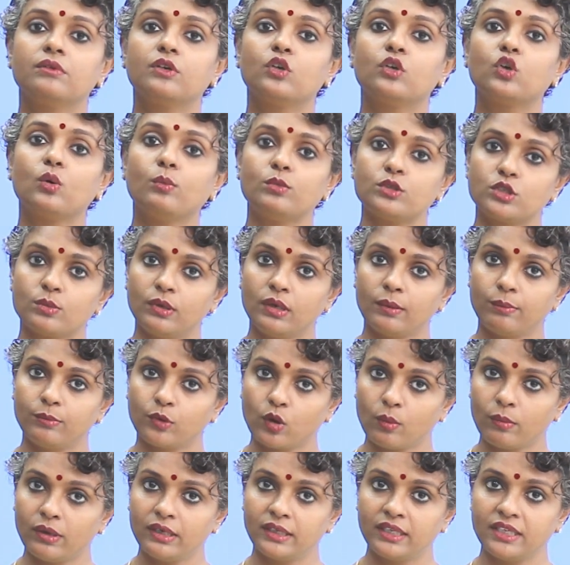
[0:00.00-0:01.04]
chromosomal
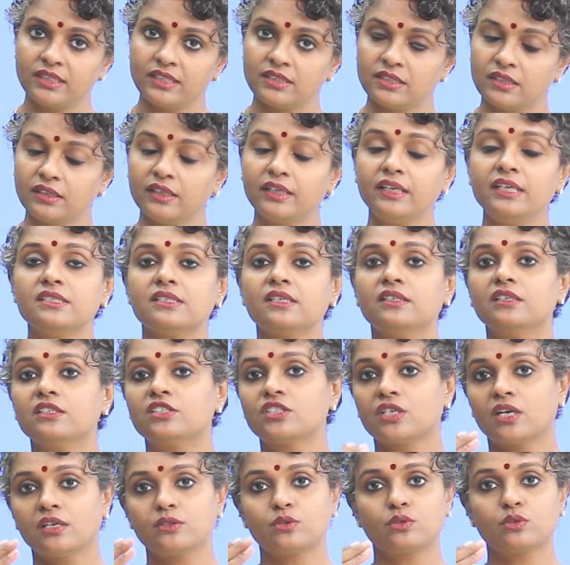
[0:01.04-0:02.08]
abnormalities increase and the
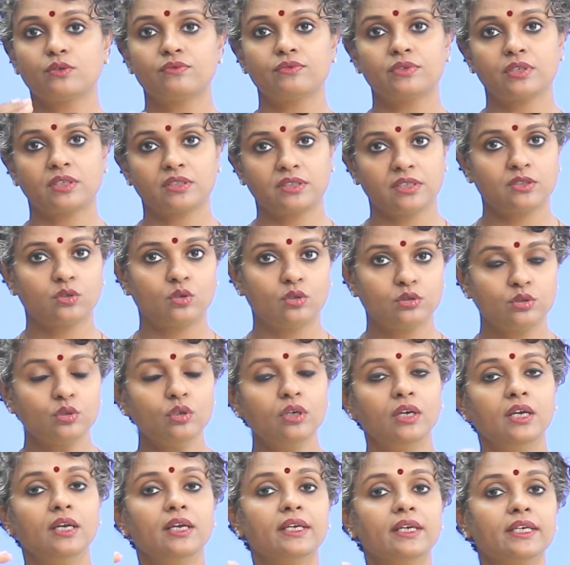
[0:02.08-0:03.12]
chance of success
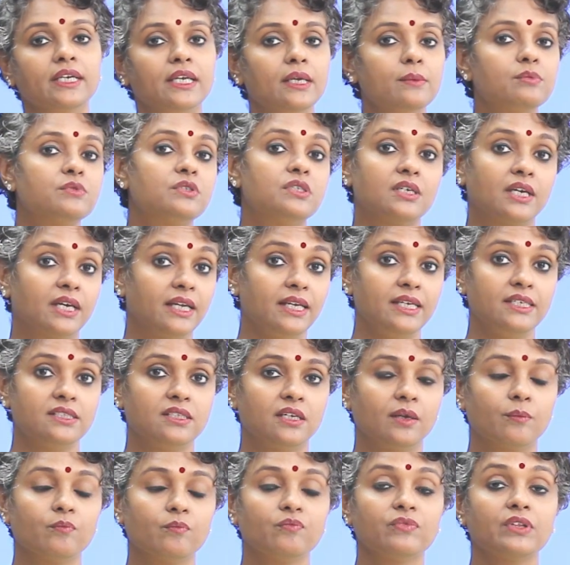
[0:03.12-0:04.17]
also keeps
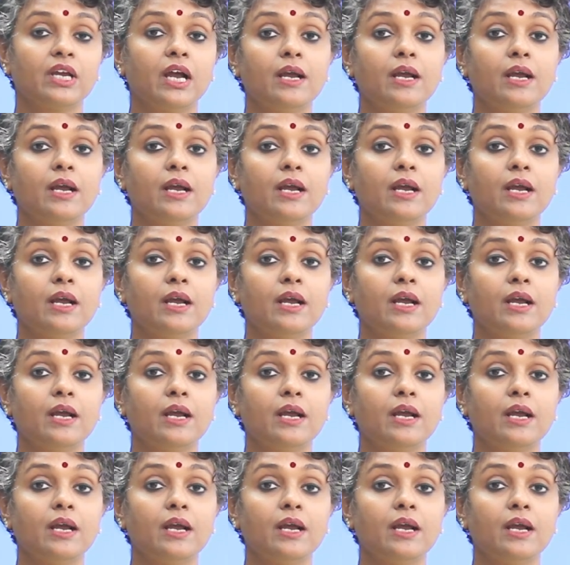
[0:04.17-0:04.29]
decreasing.